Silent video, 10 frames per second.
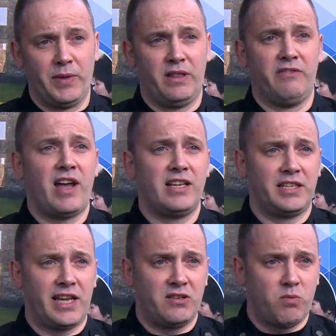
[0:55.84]
the Violence
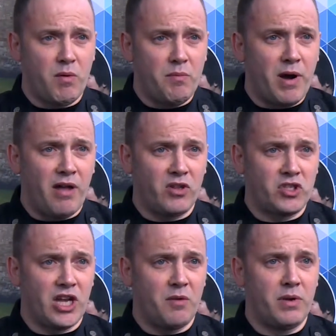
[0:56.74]
Against Women
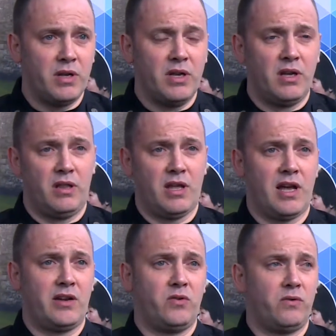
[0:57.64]
Partnership,
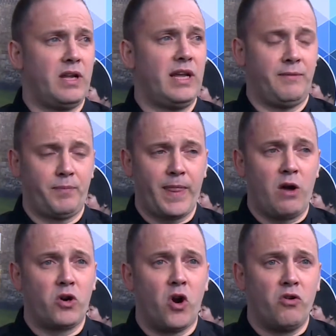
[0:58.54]
the
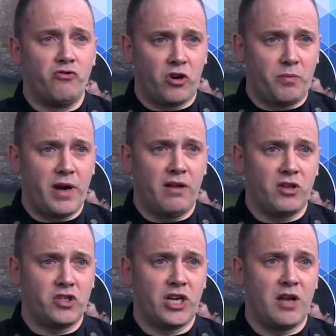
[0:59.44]
Alcohol and Drug
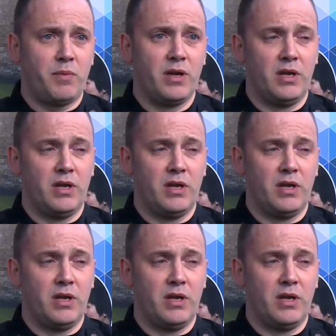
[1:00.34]
Partnership,